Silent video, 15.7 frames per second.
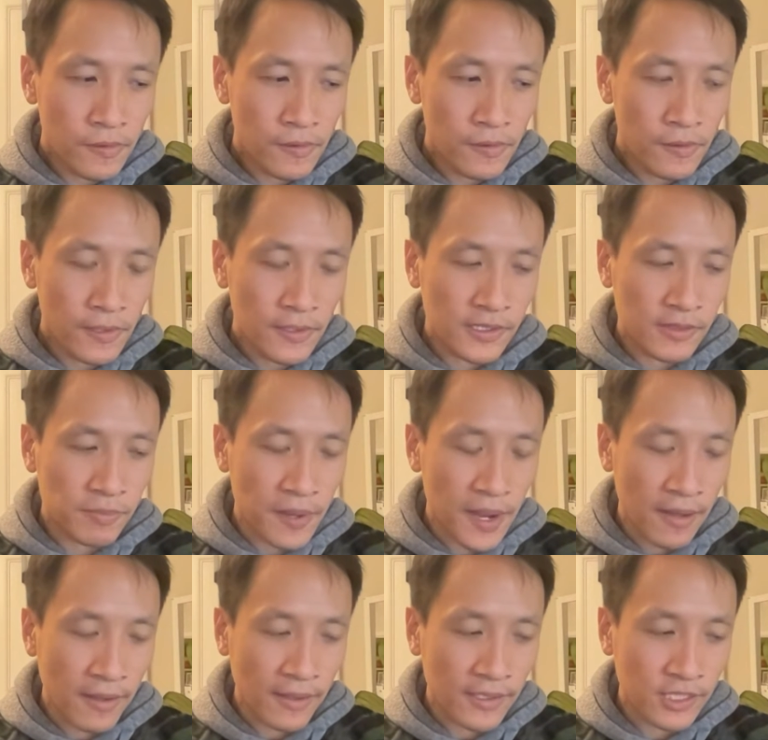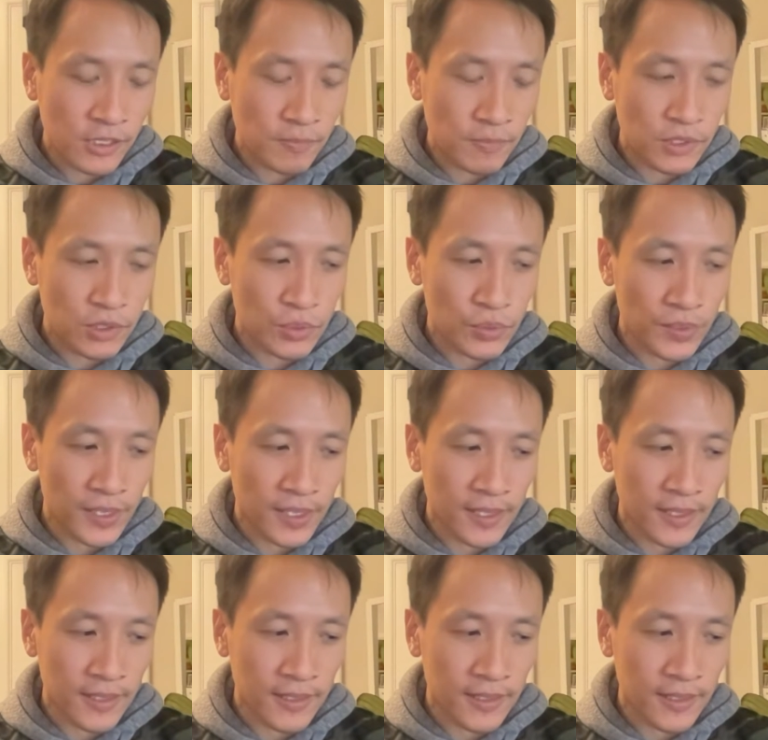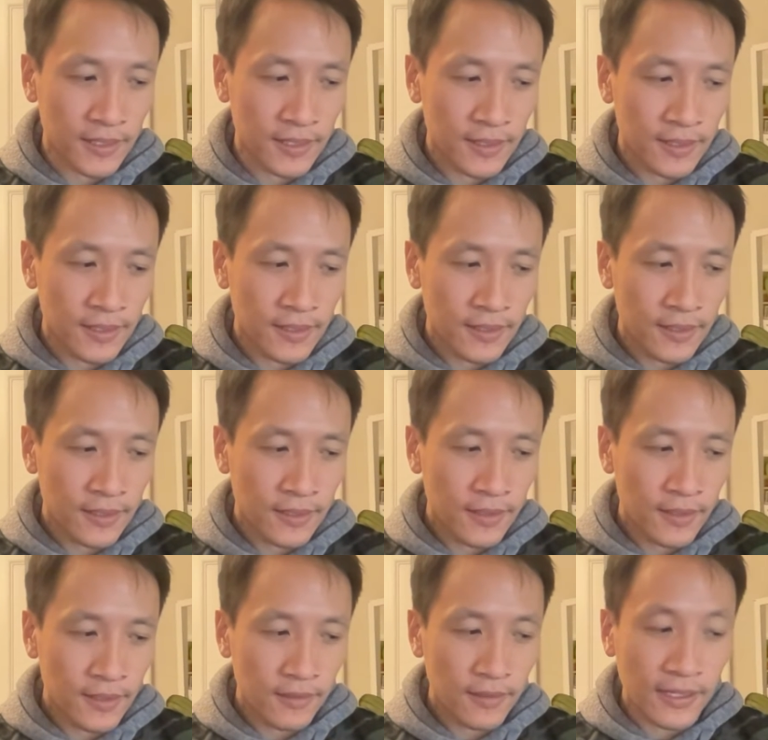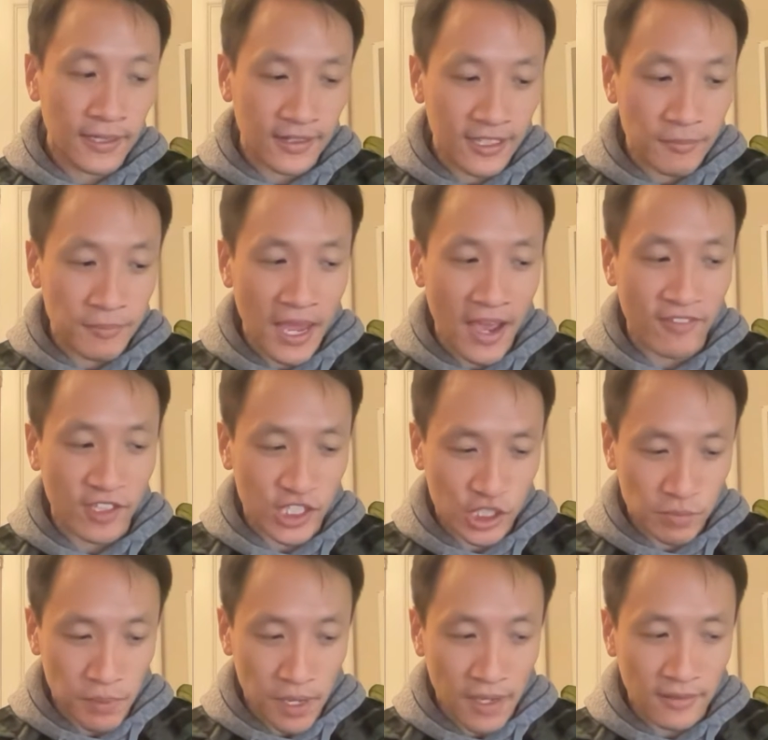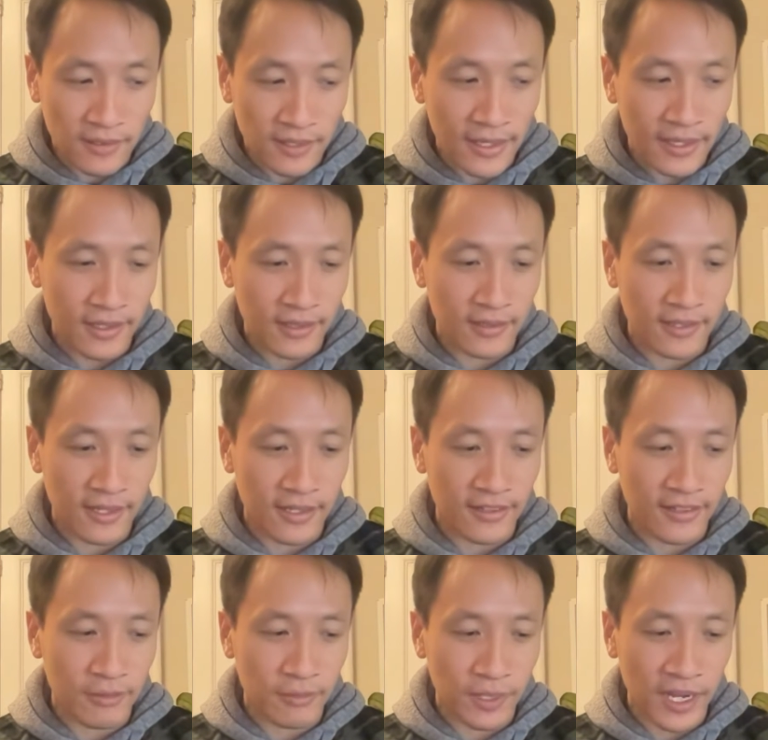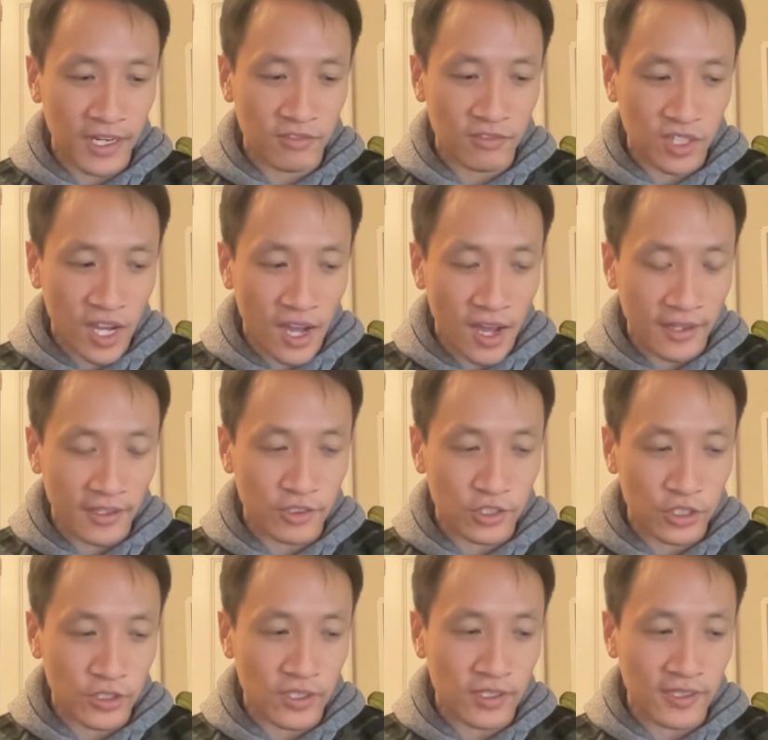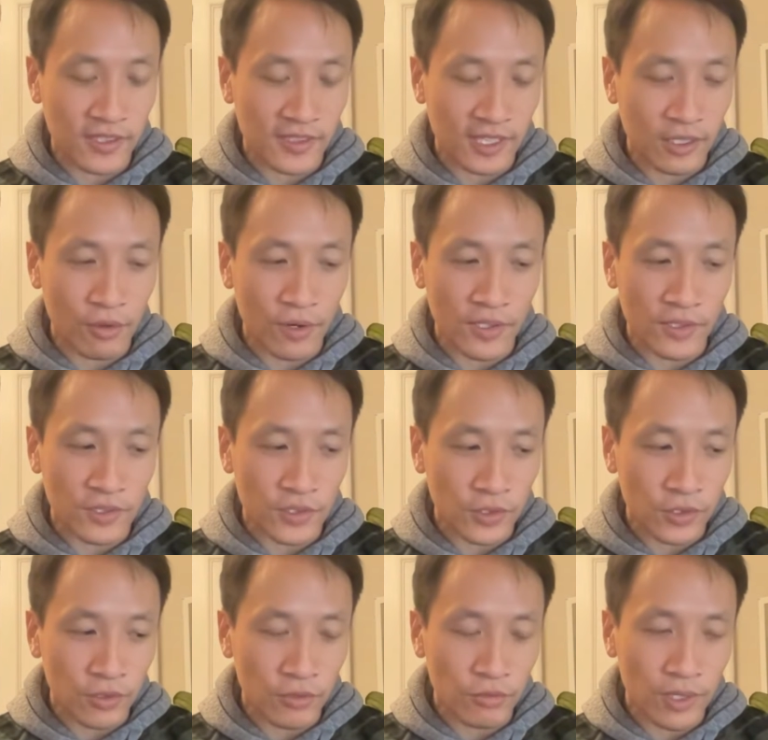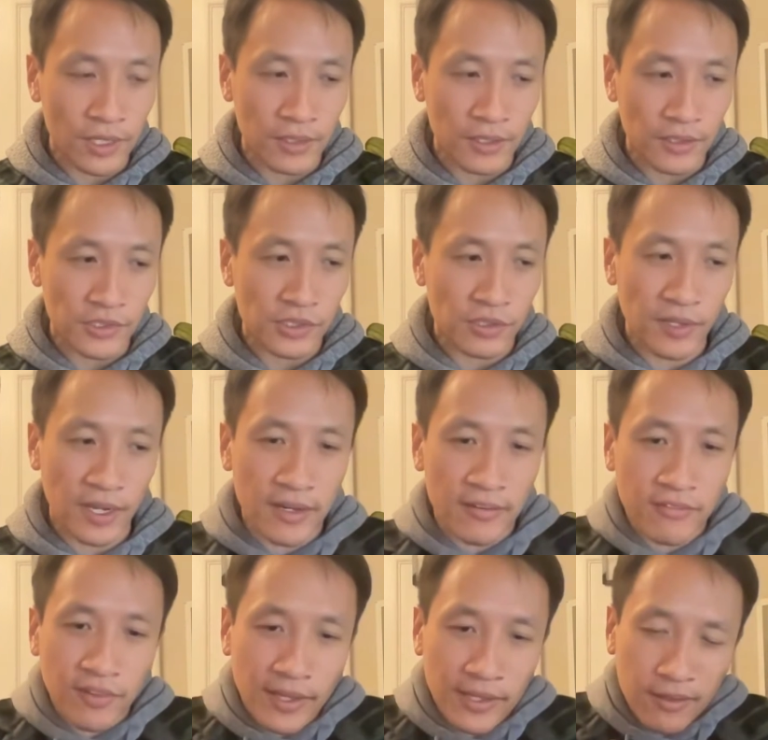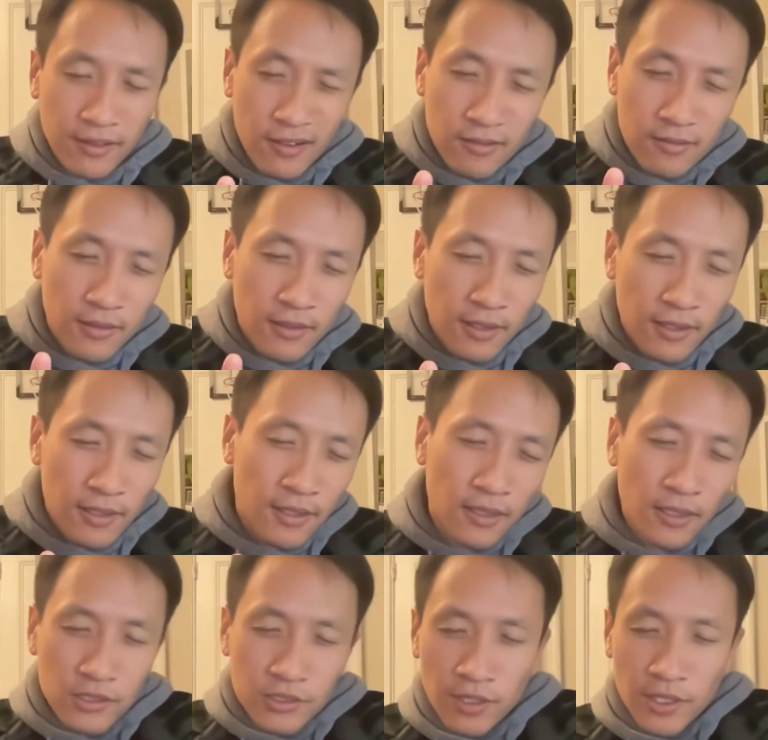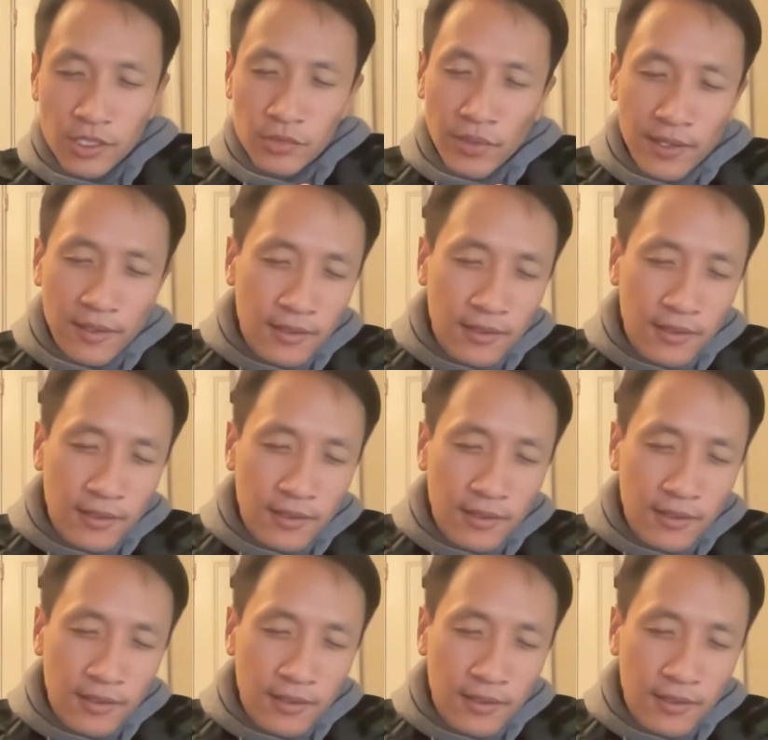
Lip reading: It's a balance between letting them have the spotlight and letting them kind of talk and do the things they want to do, while also kind of like, yeah, let's go this way.